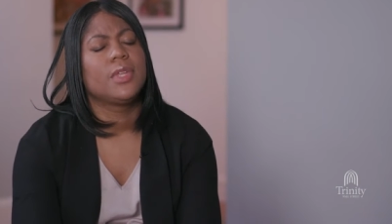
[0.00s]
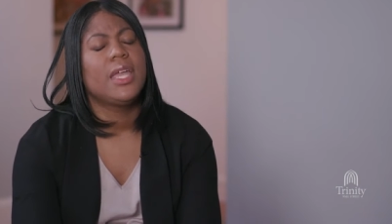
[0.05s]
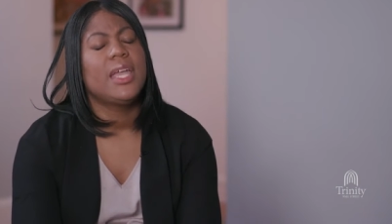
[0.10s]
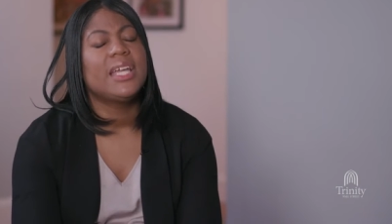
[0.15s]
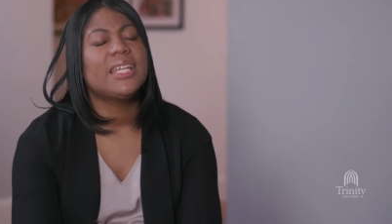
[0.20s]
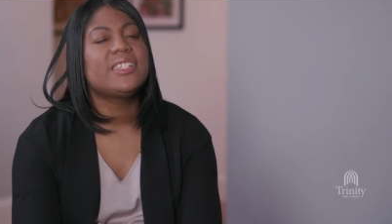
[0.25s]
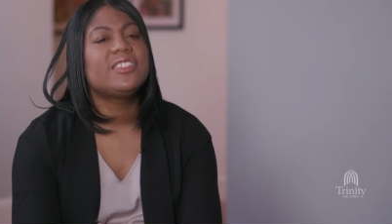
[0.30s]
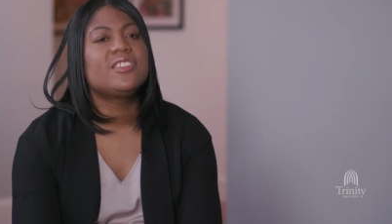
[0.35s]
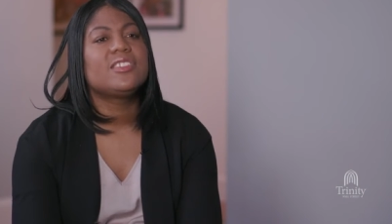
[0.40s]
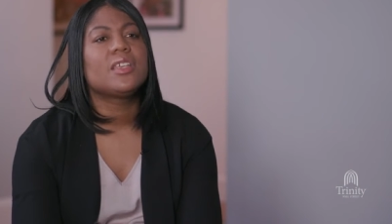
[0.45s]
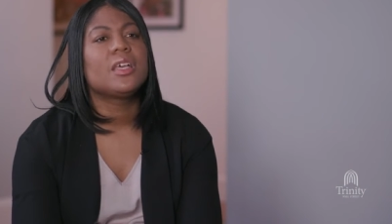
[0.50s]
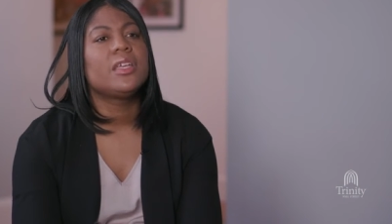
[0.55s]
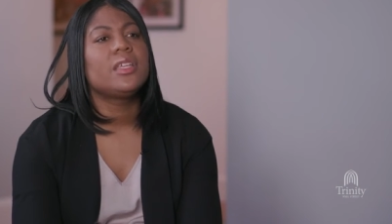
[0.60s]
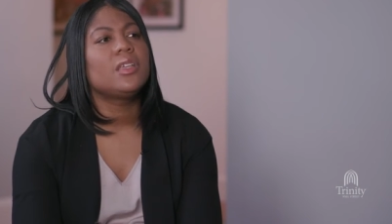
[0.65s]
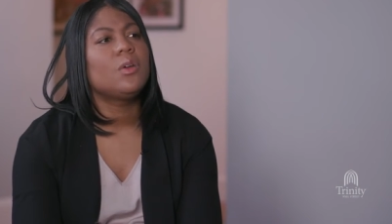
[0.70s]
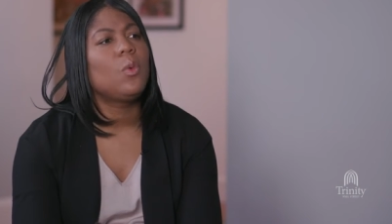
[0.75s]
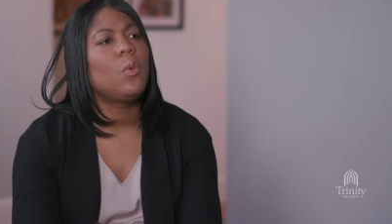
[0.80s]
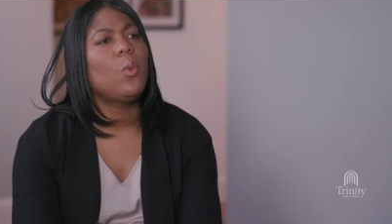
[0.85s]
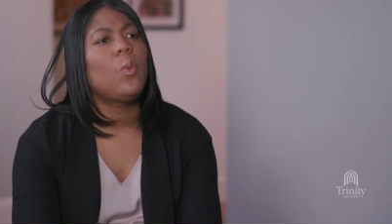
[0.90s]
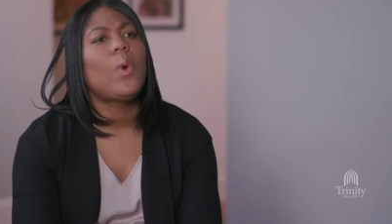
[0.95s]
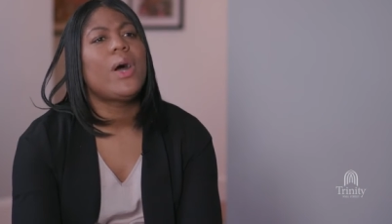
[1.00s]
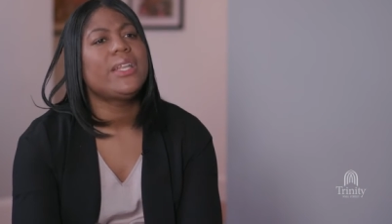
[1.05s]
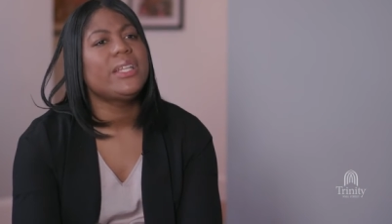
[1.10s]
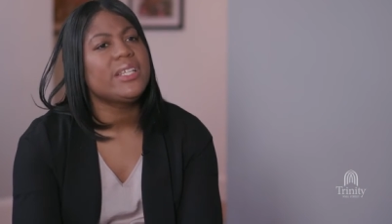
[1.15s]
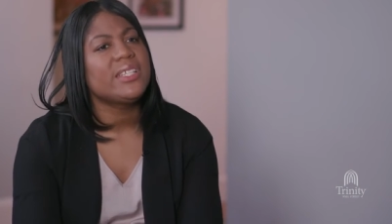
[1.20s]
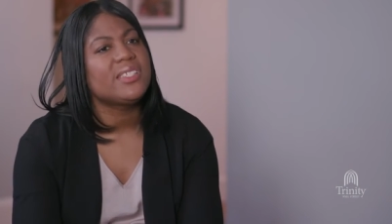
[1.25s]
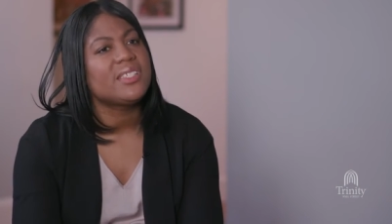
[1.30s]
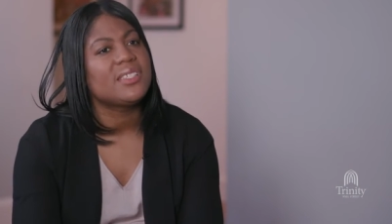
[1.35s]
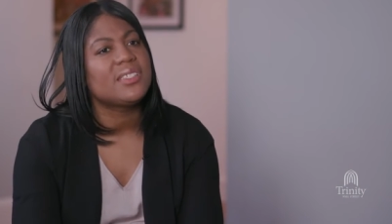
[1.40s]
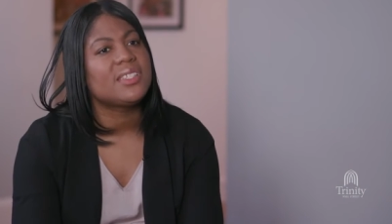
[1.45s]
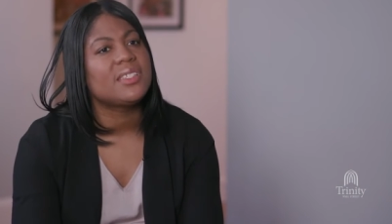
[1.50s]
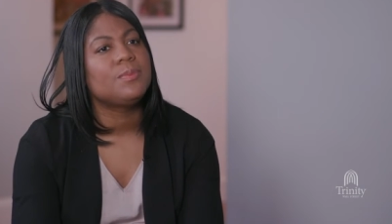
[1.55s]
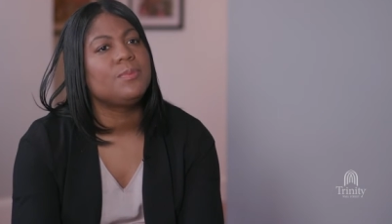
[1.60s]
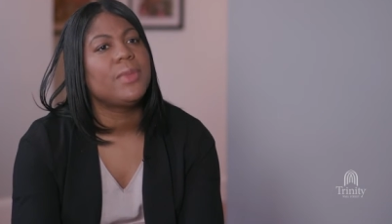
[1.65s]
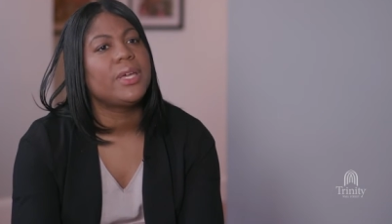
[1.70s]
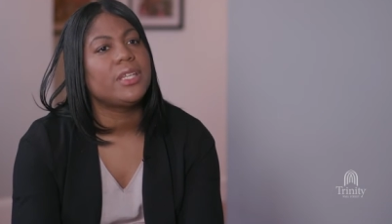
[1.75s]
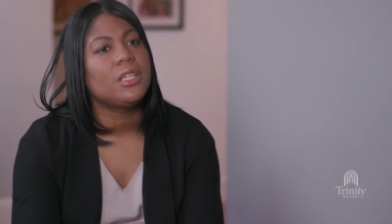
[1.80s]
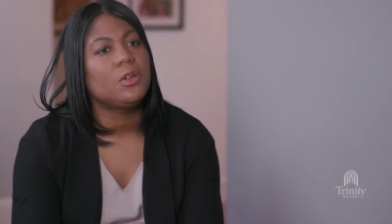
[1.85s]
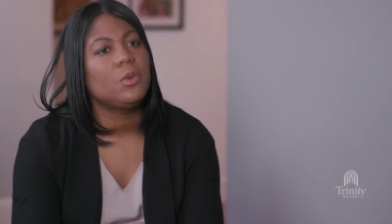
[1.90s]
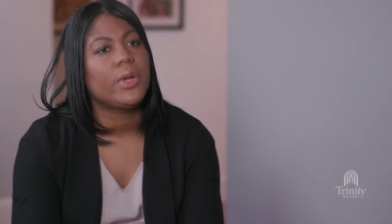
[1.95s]
it's it, Whiteness is in
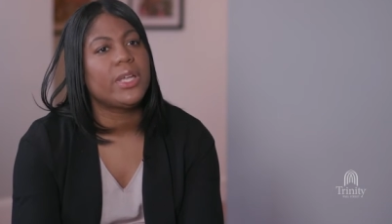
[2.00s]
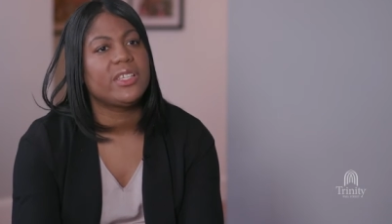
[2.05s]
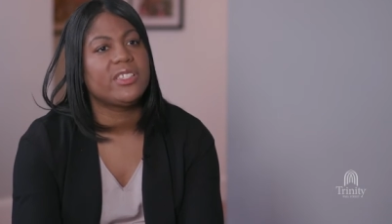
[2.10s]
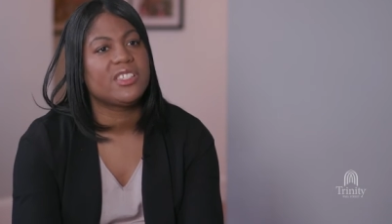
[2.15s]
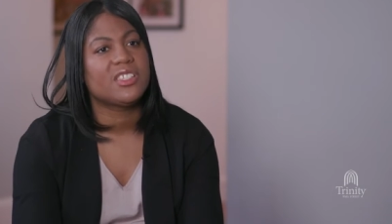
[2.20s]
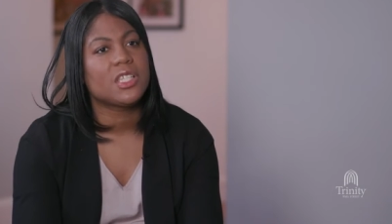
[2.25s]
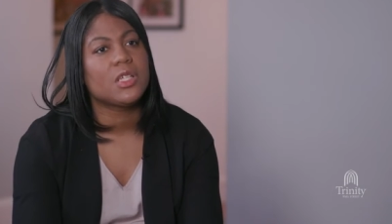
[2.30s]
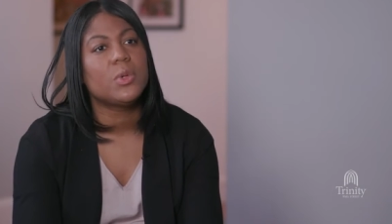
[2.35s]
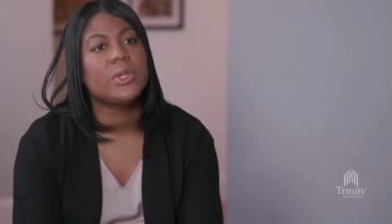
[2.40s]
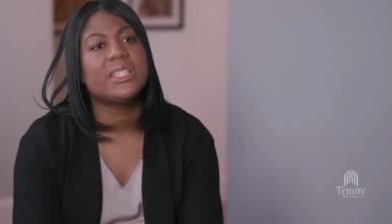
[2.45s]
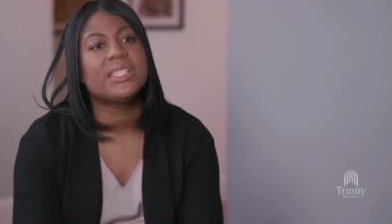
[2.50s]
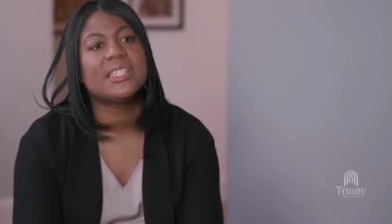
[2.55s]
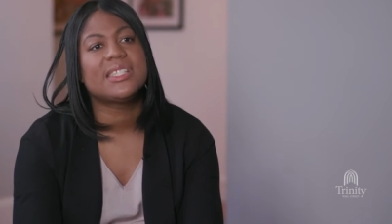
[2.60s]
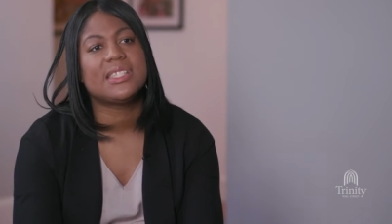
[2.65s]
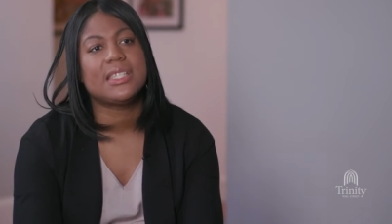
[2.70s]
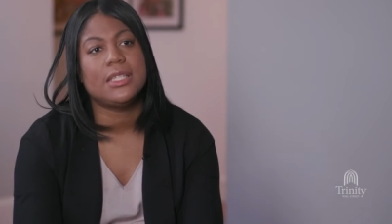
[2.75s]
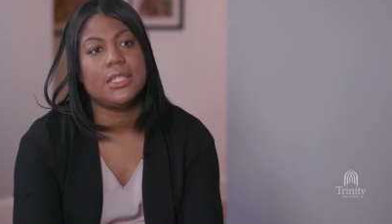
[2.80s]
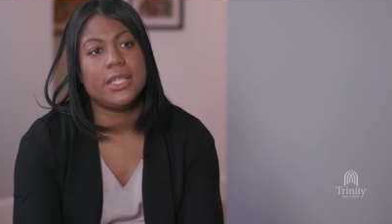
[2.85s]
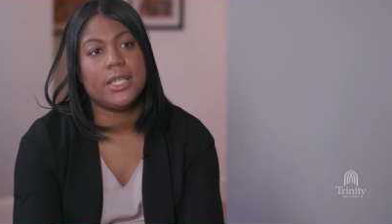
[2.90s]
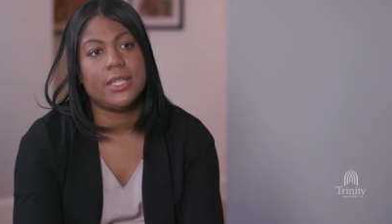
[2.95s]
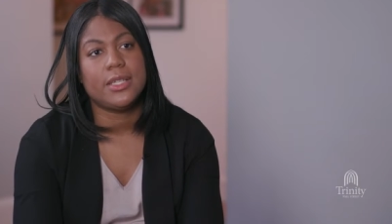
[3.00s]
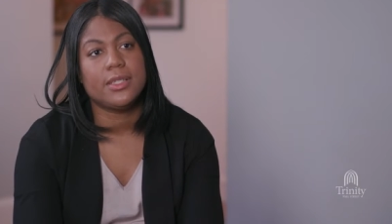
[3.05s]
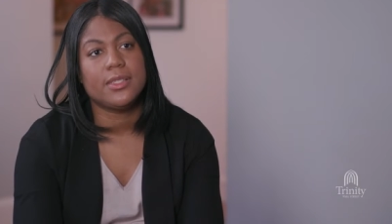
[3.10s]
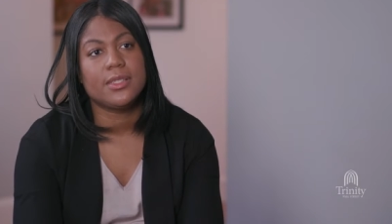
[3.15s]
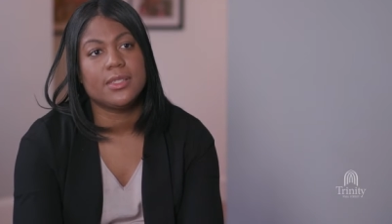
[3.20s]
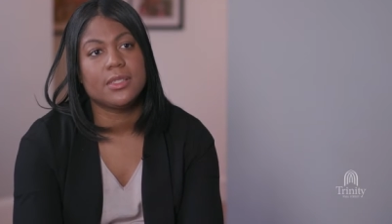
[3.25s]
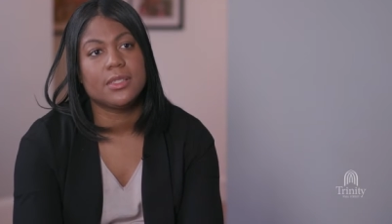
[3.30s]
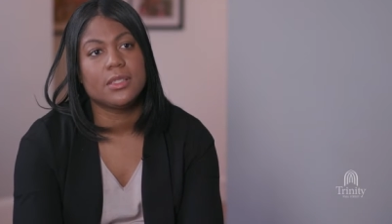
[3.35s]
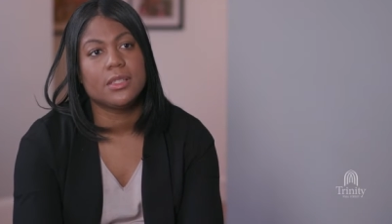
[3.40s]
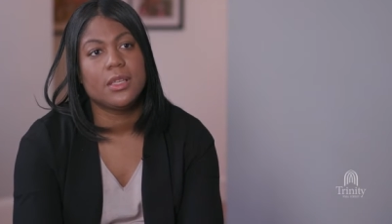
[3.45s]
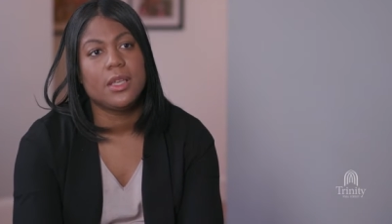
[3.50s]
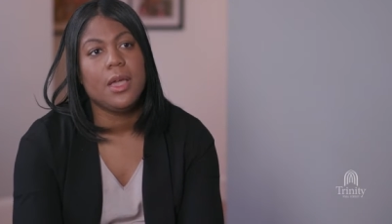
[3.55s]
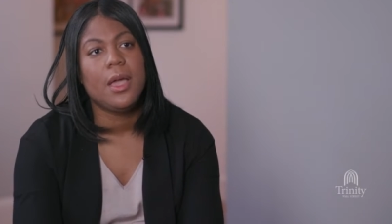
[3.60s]
many ways so insidious